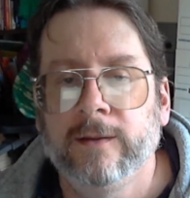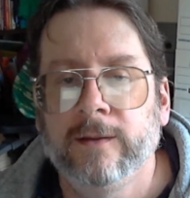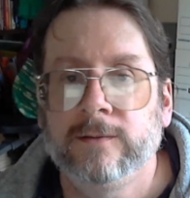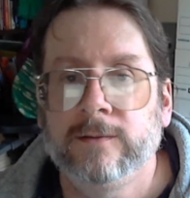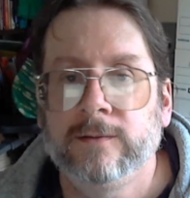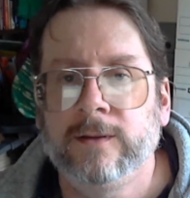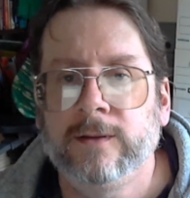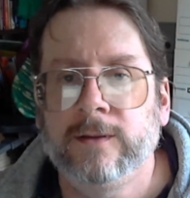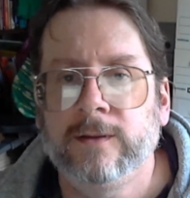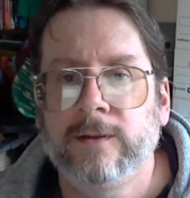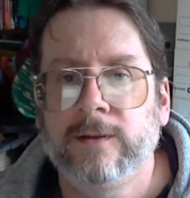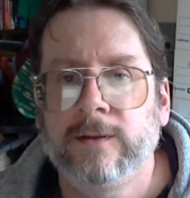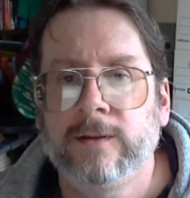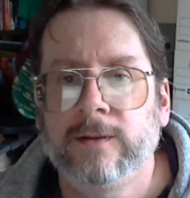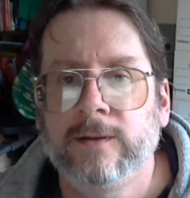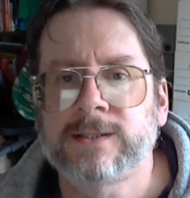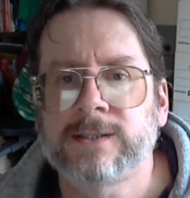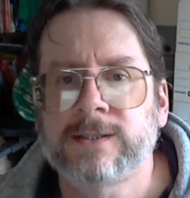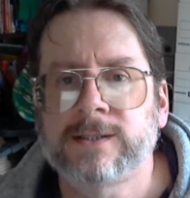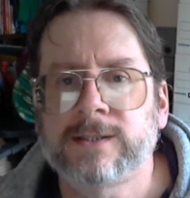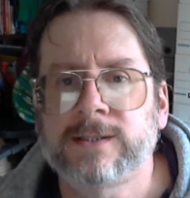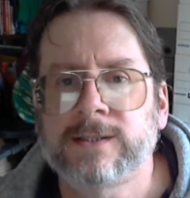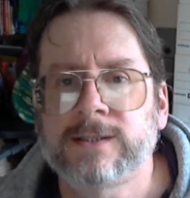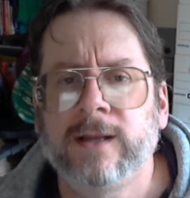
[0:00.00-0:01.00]
Oh,
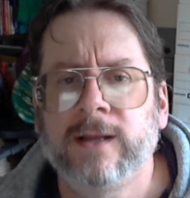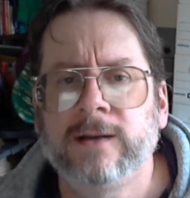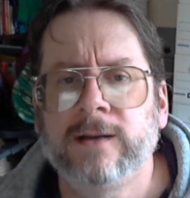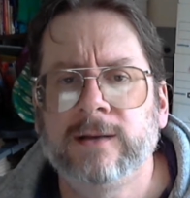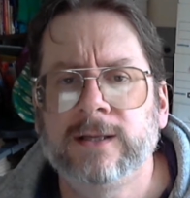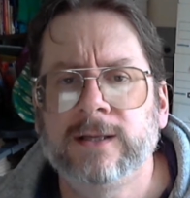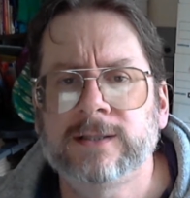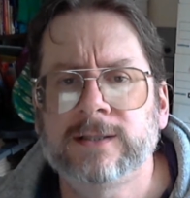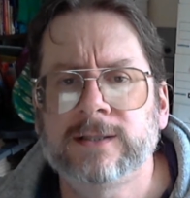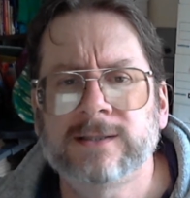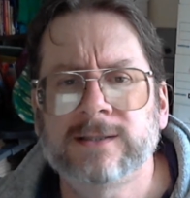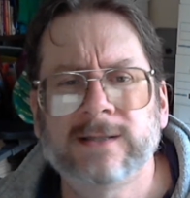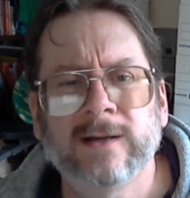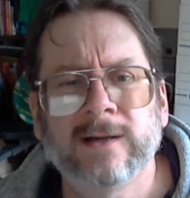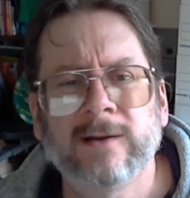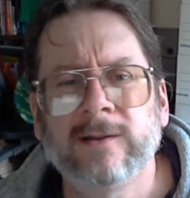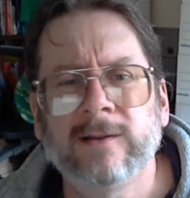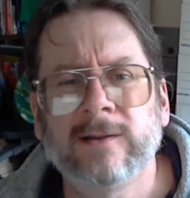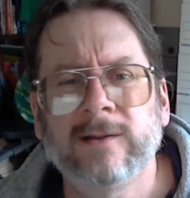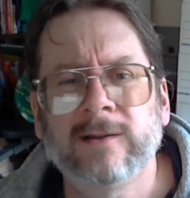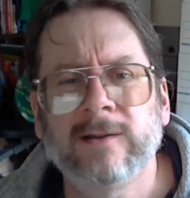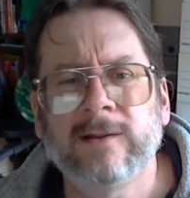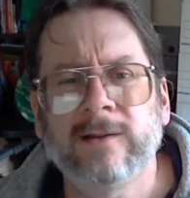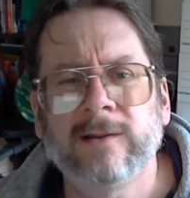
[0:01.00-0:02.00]
that's not
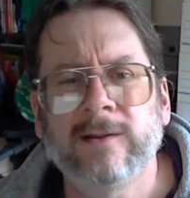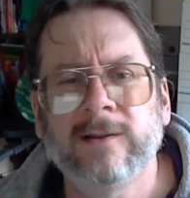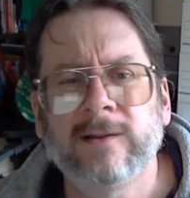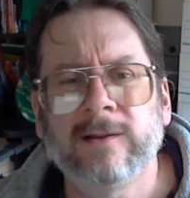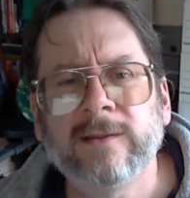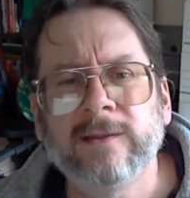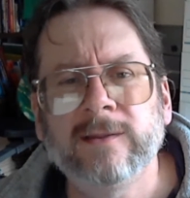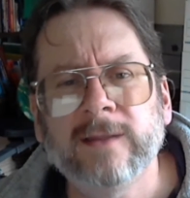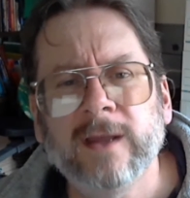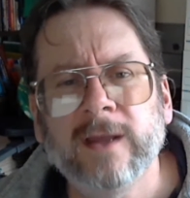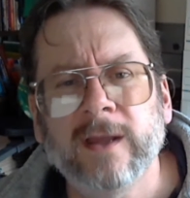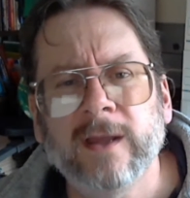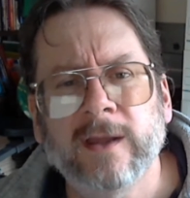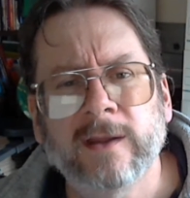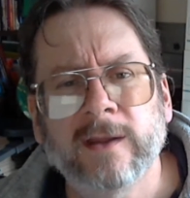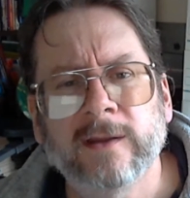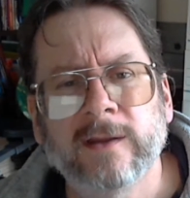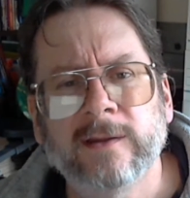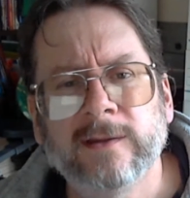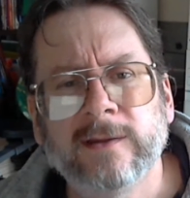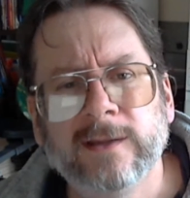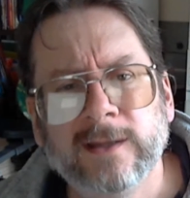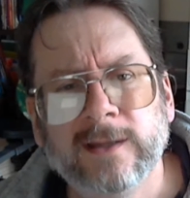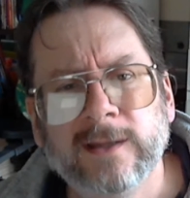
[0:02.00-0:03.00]
necessarily a good thing,
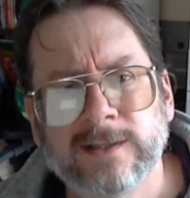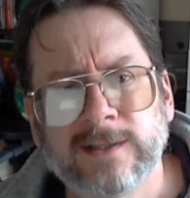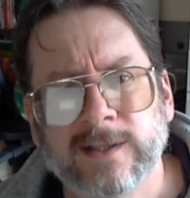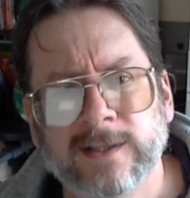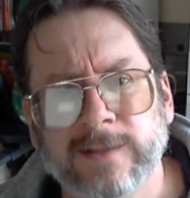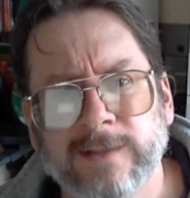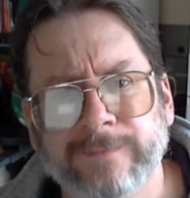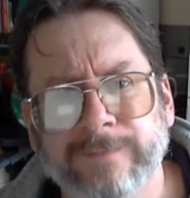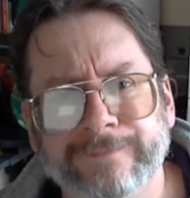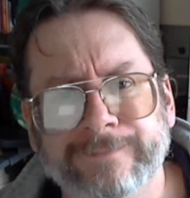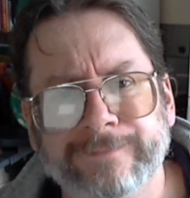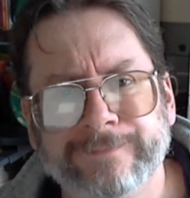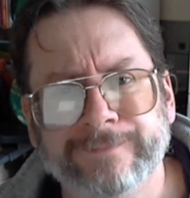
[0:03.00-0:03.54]
is it?